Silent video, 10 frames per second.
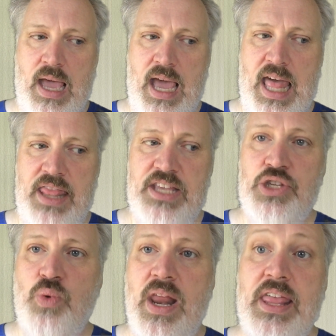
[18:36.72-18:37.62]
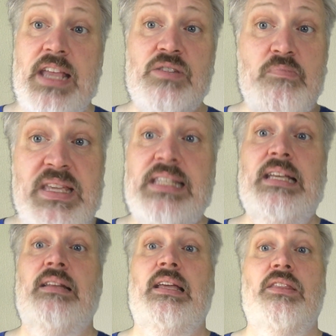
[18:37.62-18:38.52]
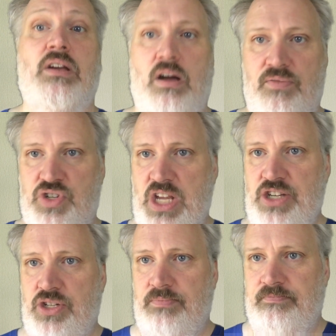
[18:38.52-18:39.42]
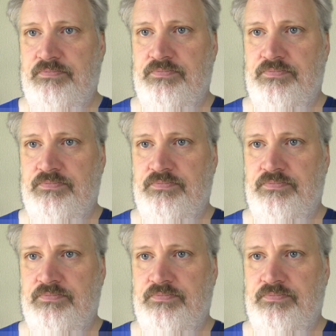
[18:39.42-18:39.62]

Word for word: And this is what I think is missing in the conversation.